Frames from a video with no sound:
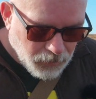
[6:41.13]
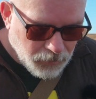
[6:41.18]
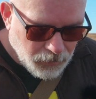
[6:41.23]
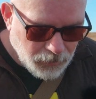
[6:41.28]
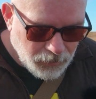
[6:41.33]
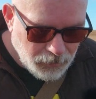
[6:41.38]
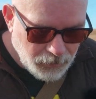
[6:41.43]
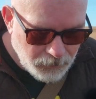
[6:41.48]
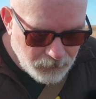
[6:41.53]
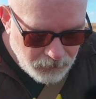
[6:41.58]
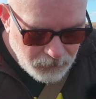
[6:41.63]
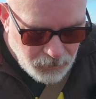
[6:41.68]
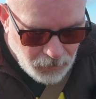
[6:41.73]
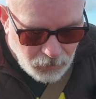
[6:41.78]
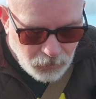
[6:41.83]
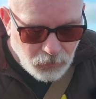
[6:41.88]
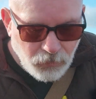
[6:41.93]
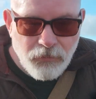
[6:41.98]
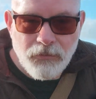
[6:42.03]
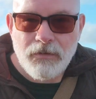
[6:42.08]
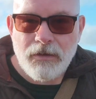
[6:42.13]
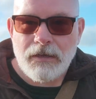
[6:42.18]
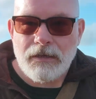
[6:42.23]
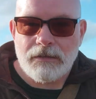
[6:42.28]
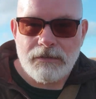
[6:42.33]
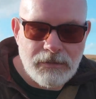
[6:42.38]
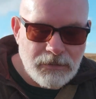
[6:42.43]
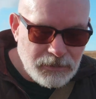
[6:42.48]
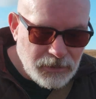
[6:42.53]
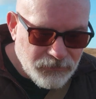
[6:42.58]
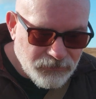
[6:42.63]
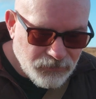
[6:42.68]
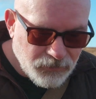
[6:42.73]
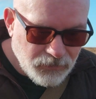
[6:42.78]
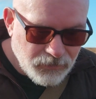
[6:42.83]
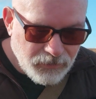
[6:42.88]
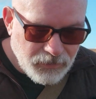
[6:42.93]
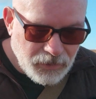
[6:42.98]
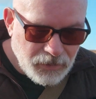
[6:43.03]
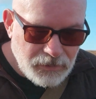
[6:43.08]
And looking into
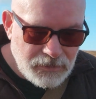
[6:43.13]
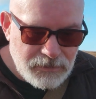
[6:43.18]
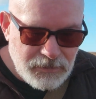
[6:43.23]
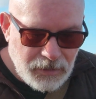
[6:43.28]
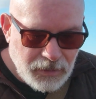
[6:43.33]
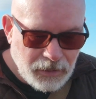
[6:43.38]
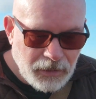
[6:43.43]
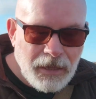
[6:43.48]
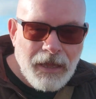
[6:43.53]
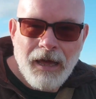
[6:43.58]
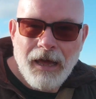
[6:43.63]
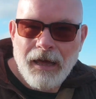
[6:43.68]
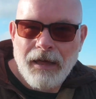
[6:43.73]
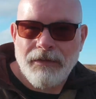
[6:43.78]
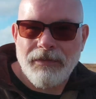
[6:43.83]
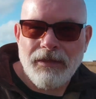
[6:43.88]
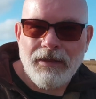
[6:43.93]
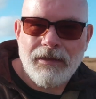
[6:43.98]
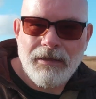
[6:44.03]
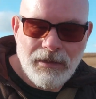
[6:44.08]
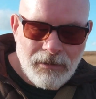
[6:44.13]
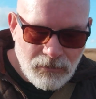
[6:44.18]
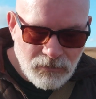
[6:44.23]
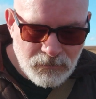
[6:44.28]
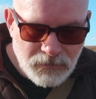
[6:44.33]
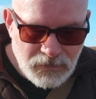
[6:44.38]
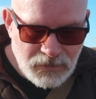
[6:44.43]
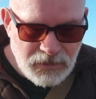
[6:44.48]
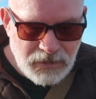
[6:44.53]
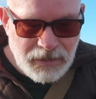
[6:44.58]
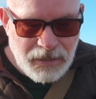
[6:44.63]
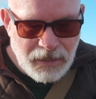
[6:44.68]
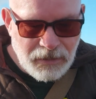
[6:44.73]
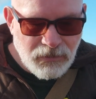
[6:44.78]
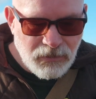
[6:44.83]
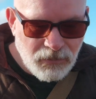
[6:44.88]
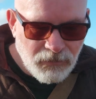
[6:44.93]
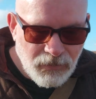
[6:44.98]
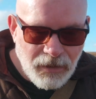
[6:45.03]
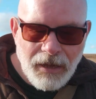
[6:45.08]
different things. I think I come to the
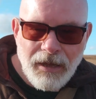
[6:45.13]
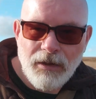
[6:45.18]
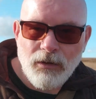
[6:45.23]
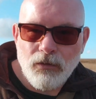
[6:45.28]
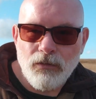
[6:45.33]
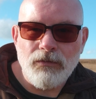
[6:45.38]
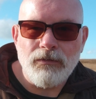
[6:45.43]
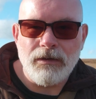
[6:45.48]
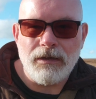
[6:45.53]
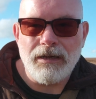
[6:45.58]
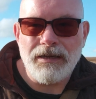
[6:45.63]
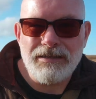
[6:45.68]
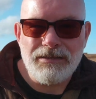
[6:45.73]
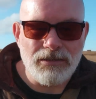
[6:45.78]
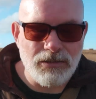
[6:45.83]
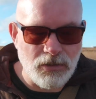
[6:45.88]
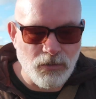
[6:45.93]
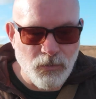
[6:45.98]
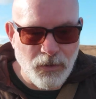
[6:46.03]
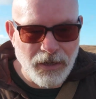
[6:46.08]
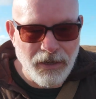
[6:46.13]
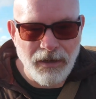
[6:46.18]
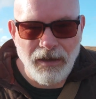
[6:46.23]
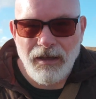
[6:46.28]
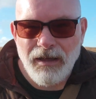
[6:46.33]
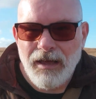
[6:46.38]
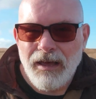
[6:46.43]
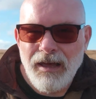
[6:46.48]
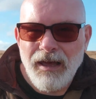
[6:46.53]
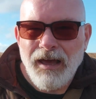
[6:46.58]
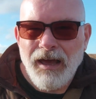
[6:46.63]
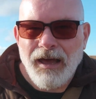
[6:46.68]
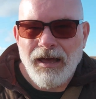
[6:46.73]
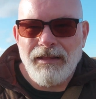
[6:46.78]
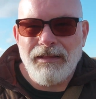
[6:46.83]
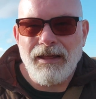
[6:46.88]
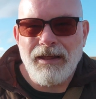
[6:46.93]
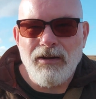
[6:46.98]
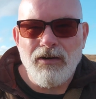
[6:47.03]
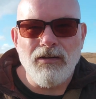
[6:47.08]
end of like looking into it,
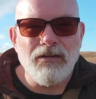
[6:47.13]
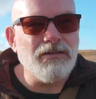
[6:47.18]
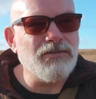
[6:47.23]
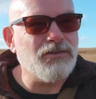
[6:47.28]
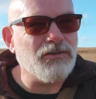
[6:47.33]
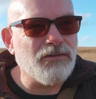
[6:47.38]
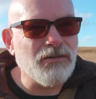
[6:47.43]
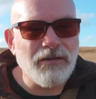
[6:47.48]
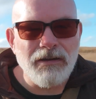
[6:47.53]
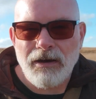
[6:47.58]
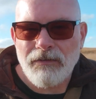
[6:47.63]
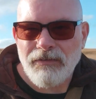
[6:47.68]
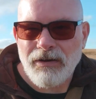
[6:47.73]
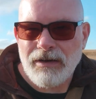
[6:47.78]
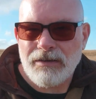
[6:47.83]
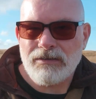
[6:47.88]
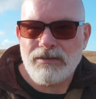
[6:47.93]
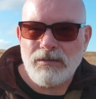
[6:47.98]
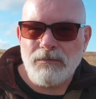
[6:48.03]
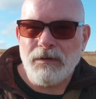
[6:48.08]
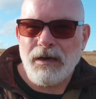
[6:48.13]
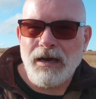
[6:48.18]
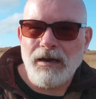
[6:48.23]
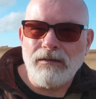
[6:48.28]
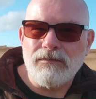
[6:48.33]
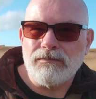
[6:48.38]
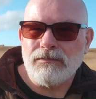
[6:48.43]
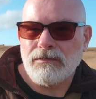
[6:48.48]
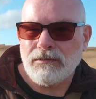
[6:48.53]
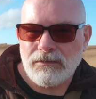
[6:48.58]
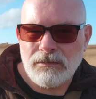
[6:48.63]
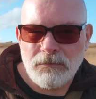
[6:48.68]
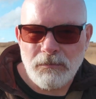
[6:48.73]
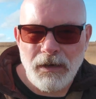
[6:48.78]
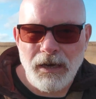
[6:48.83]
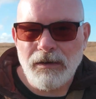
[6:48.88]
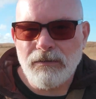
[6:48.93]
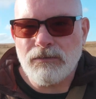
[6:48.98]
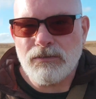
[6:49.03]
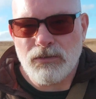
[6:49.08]
and then all of a sudden I find something else, and
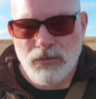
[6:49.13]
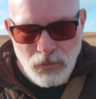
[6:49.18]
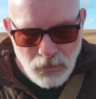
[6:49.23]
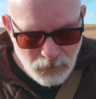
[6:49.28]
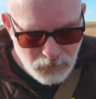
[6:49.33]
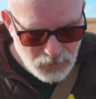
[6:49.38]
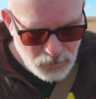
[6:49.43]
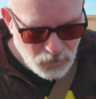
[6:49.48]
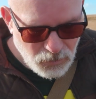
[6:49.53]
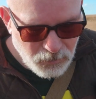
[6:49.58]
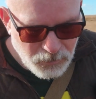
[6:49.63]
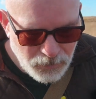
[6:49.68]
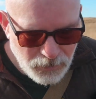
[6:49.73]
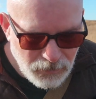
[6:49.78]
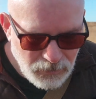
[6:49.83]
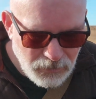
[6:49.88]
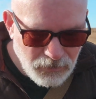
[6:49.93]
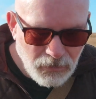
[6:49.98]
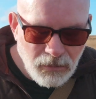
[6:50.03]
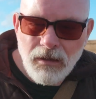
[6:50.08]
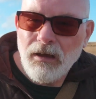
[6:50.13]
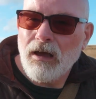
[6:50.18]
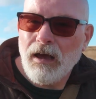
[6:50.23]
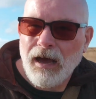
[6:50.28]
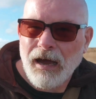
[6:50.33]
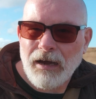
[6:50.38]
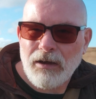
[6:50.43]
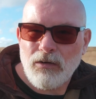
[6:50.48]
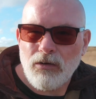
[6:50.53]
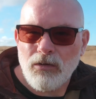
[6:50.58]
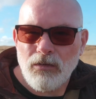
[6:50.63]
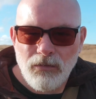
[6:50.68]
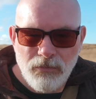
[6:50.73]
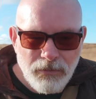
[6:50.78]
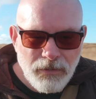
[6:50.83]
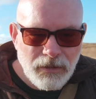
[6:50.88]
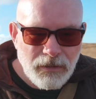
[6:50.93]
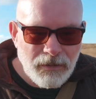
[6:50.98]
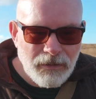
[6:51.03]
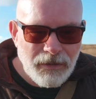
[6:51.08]
something else crops up, and I go
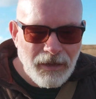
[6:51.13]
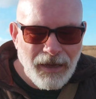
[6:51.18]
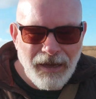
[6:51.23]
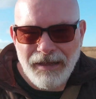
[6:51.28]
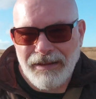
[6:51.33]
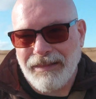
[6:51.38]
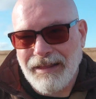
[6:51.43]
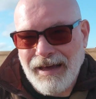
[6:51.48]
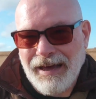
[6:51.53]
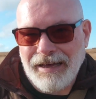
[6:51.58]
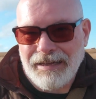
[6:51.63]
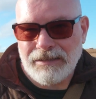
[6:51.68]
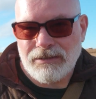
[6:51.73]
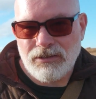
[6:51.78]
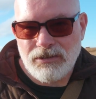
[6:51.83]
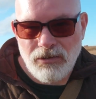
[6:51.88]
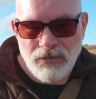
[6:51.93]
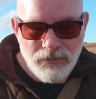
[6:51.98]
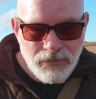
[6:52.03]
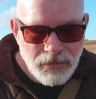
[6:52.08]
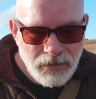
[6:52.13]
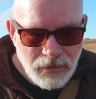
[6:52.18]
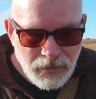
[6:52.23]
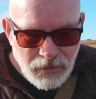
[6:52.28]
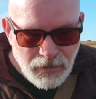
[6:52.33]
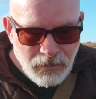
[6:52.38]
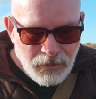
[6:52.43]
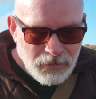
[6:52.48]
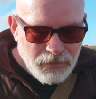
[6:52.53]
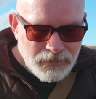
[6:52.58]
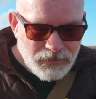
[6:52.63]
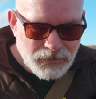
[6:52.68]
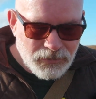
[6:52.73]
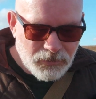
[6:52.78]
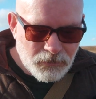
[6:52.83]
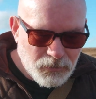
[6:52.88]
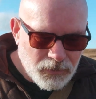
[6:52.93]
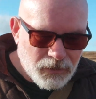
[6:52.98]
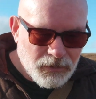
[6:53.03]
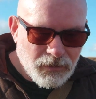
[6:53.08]
looking at that, and that adds on
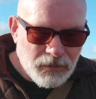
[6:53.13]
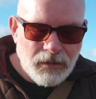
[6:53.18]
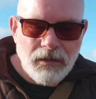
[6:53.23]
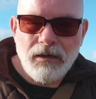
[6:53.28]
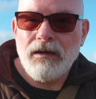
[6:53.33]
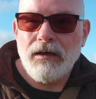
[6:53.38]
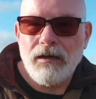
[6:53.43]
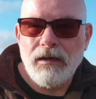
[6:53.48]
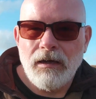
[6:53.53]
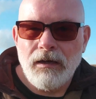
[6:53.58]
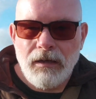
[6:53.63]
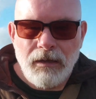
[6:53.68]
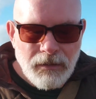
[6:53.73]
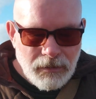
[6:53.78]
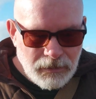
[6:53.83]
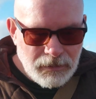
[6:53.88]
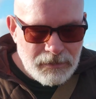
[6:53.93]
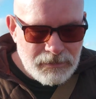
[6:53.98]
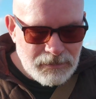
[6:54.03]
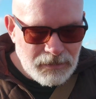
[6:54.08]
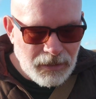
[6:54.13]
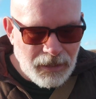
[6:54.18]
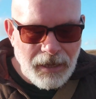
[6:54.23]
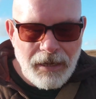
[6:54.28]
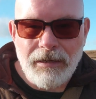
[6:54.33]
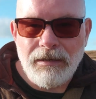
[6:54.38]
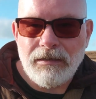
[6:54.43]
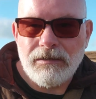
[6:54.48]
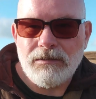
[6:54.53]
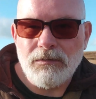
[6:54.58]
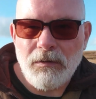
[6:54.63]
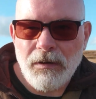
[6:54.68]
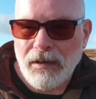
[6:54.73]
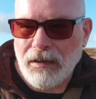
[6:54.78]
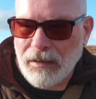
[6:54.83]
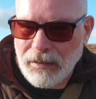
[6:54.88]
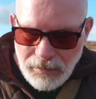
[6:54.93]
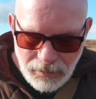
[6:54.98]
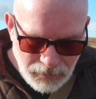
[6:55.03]
to this line as well.